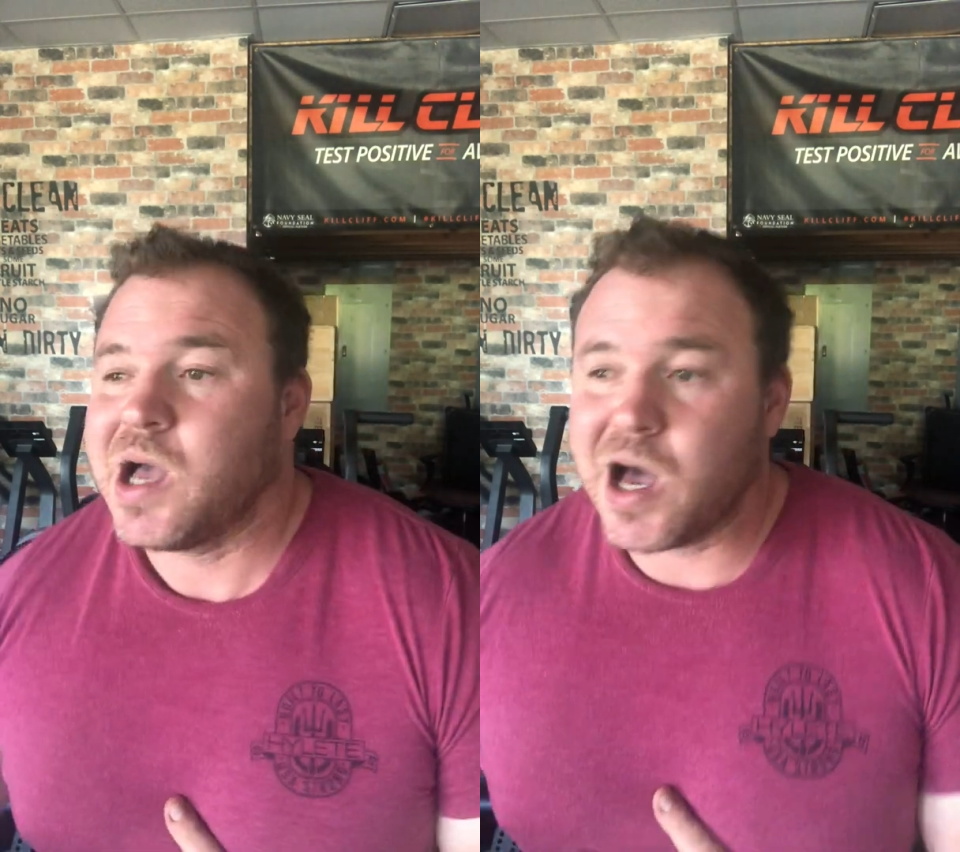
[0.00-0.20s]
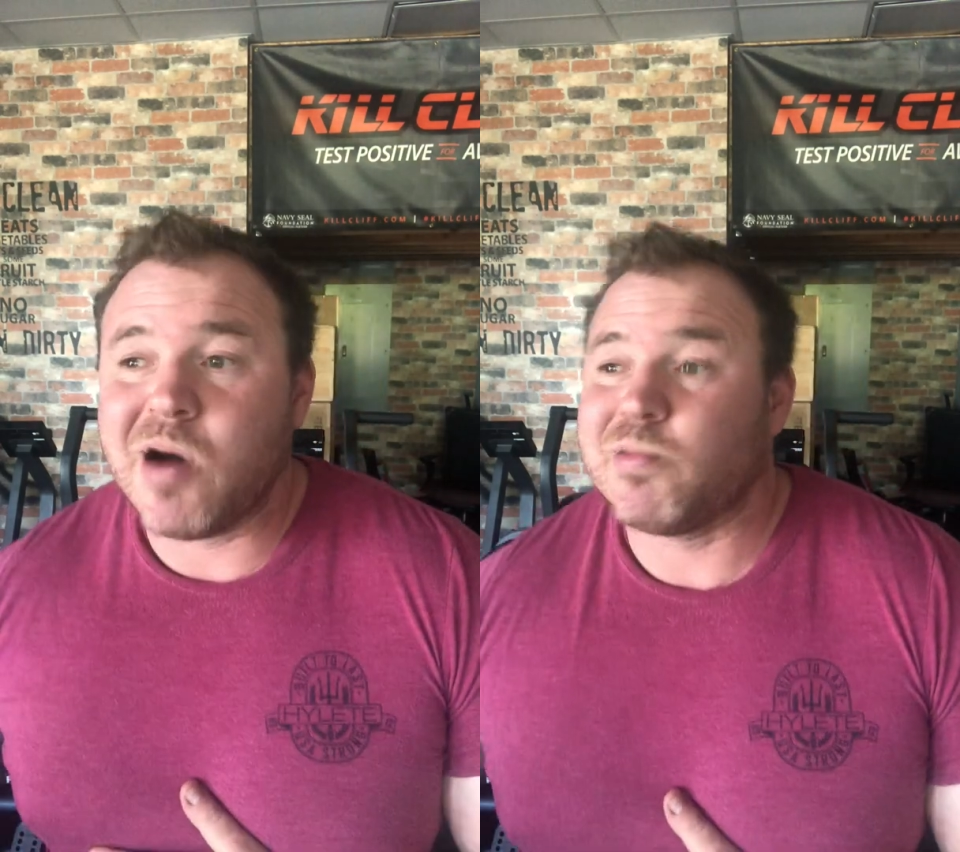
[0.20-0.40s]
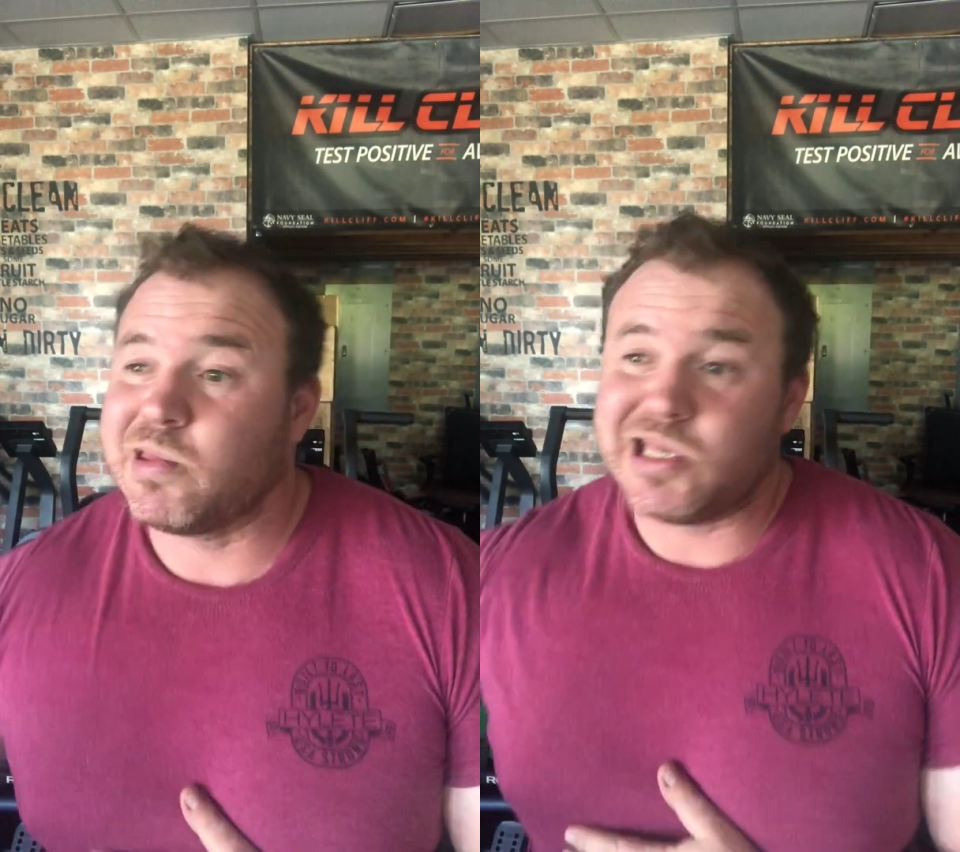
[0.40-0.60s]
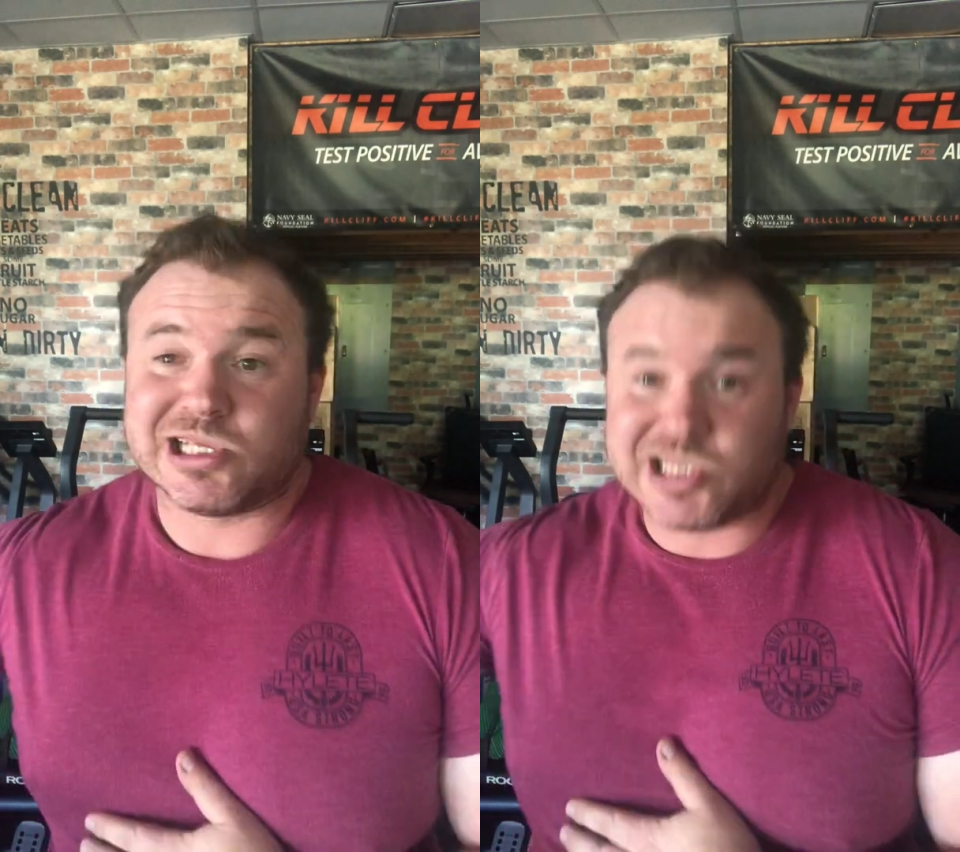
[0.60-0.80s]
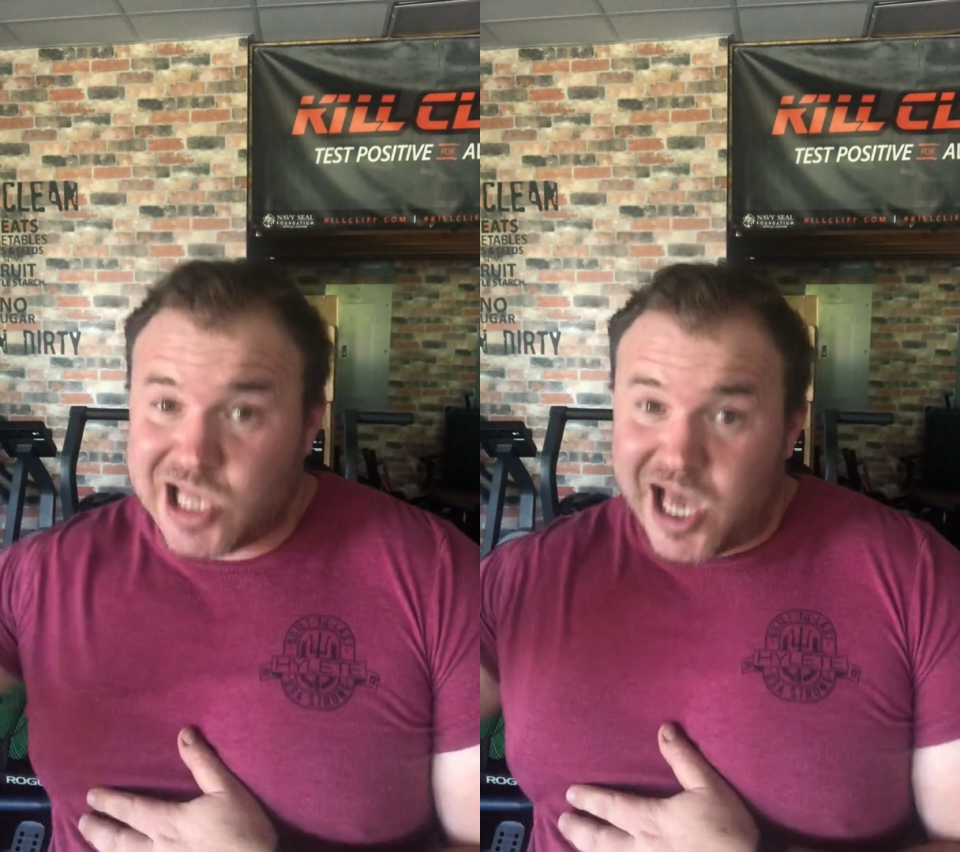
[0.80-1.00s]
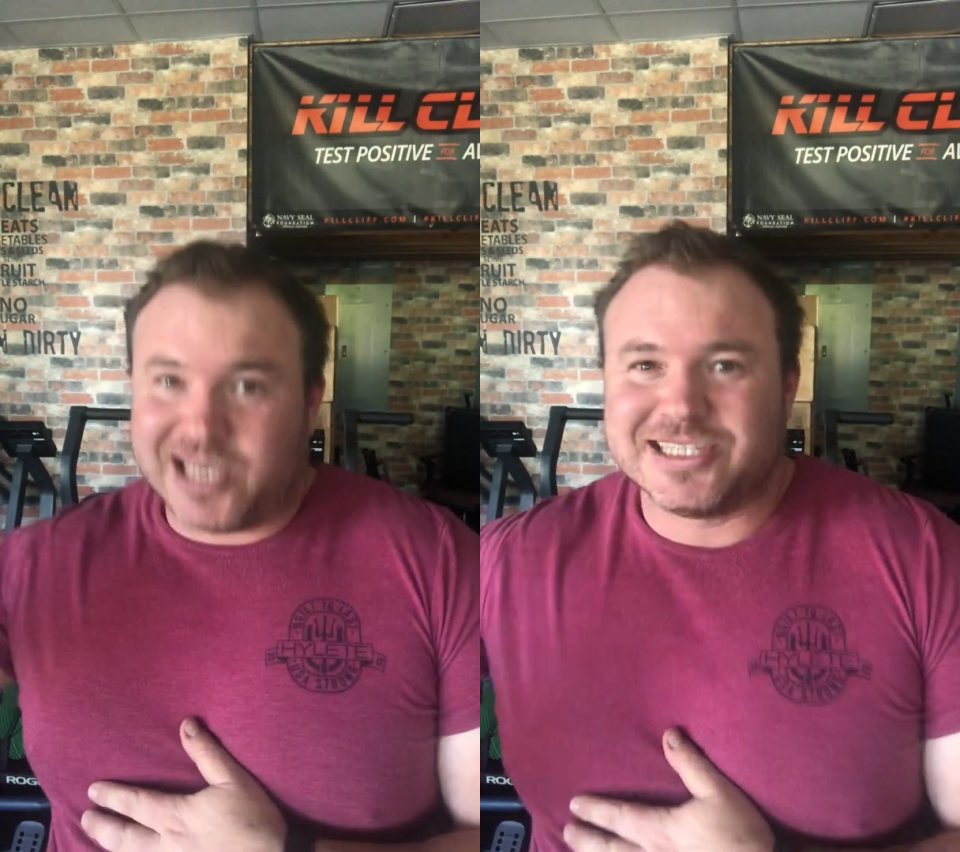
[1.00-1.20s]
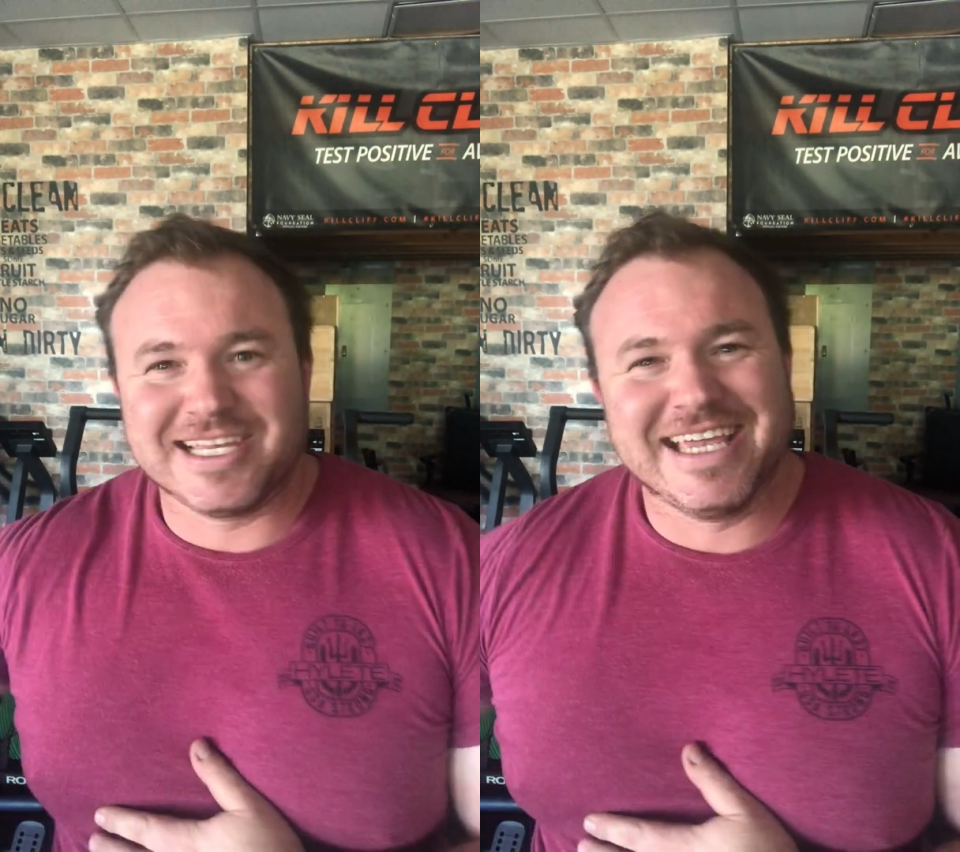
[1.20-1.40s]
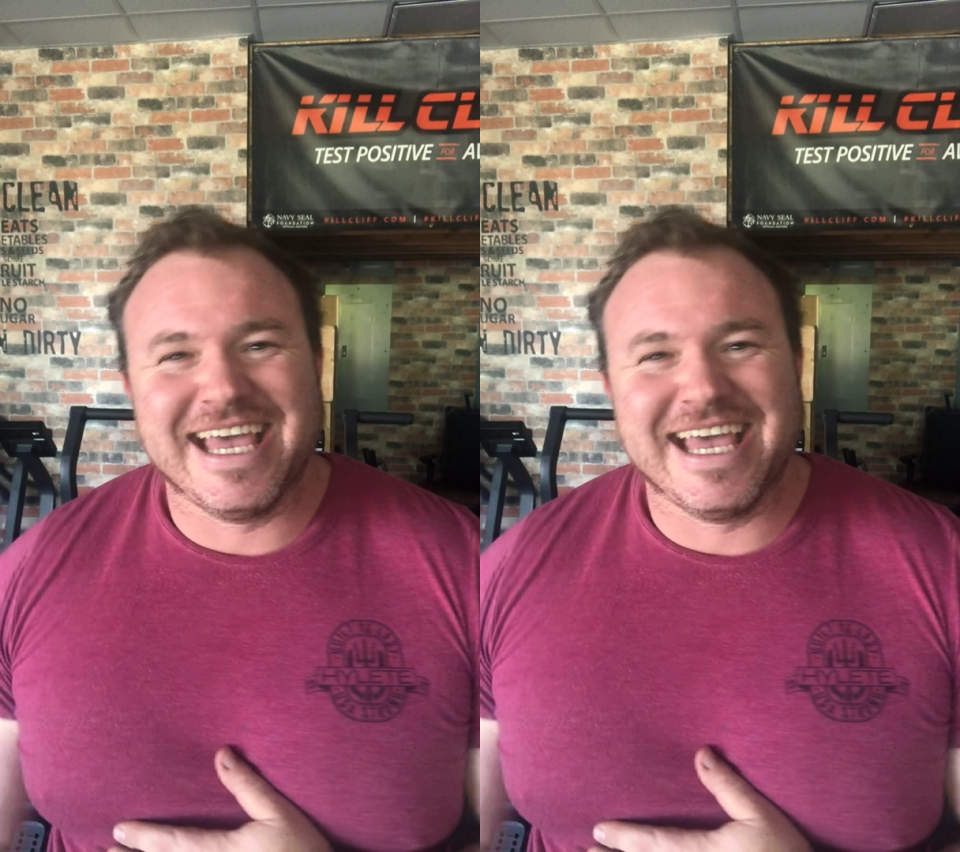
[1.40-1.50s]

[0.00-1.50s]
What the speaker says: Oh, this sucks.